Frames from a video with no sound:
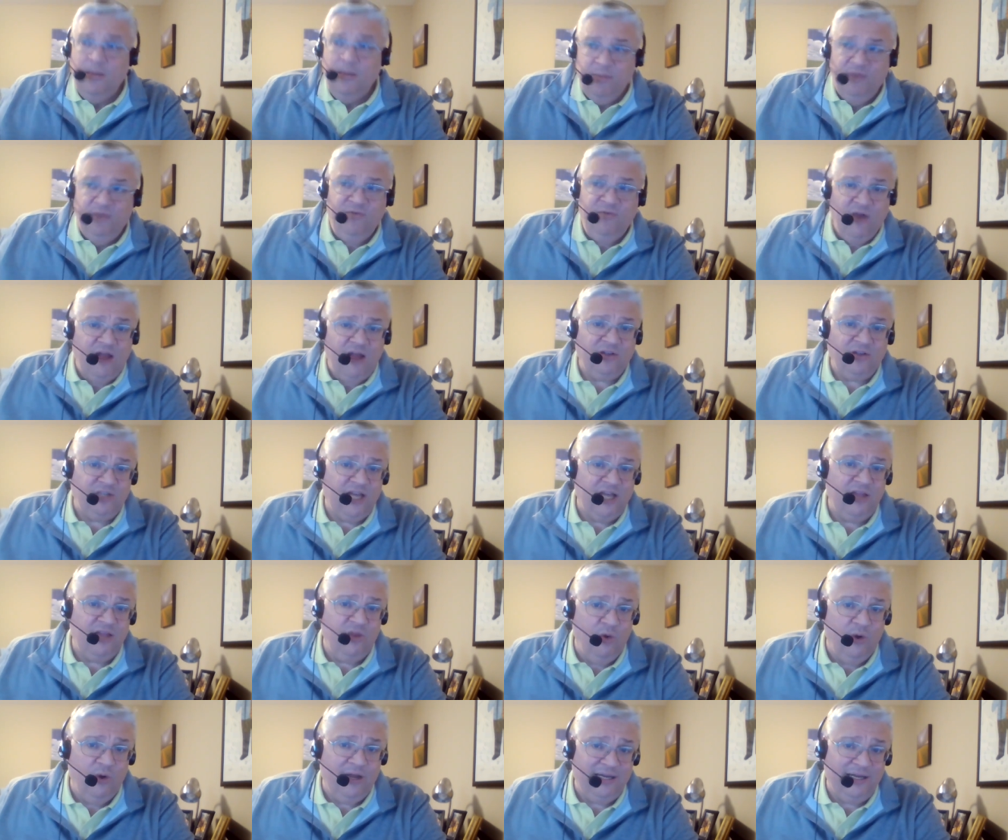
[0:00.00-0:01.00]
But if you're
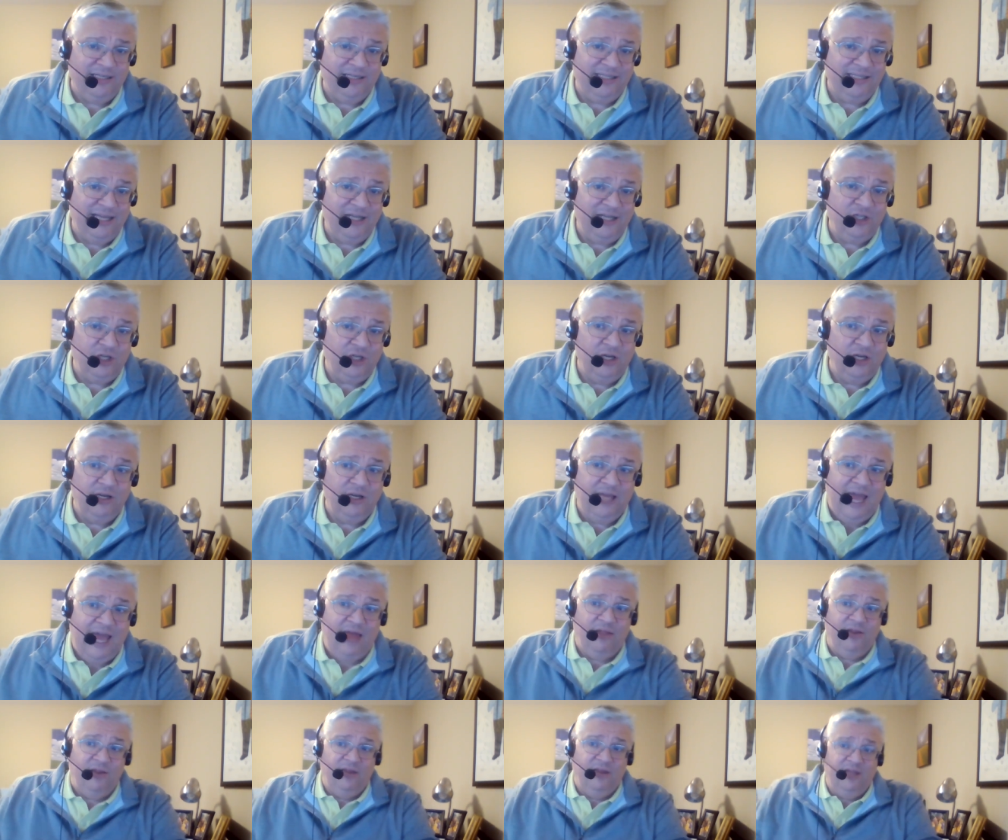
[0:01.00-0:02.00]
outside the organization,
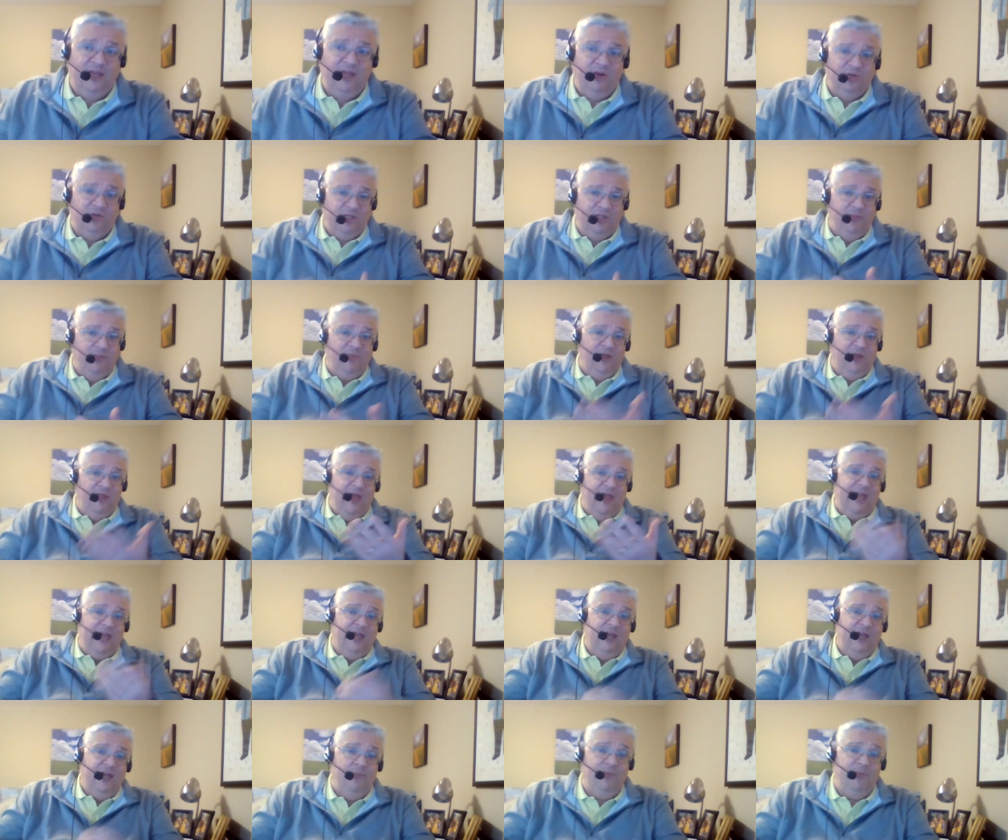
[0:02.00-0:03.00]
Calendly or something
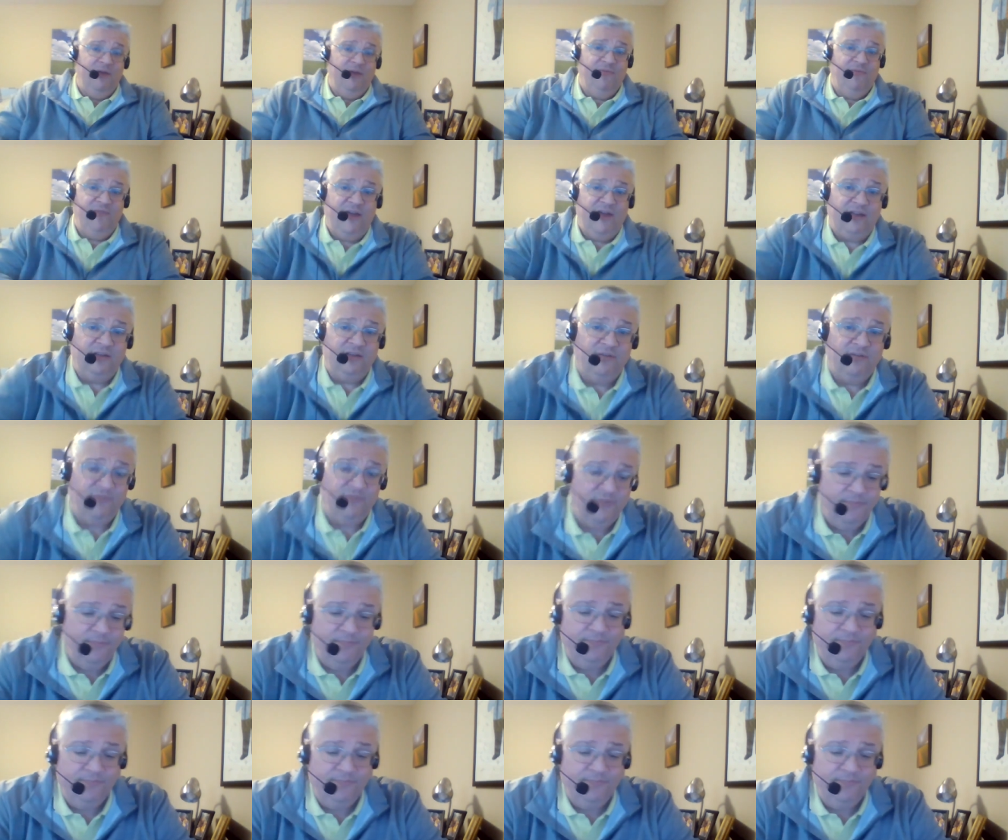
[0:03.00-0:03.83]
like it can be effective.